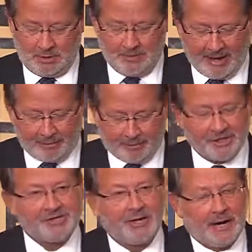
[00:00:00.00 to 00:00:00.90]
Madam
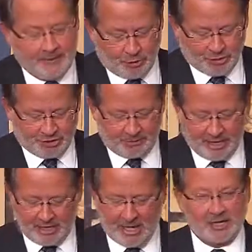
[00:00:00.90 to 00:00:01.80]
President, I'm urging my
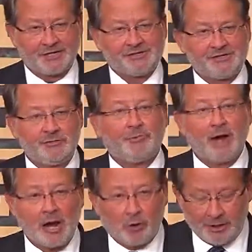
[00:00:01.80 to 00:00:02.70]
colleagues to
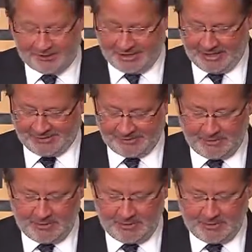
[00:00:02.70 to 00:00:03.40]
prioritize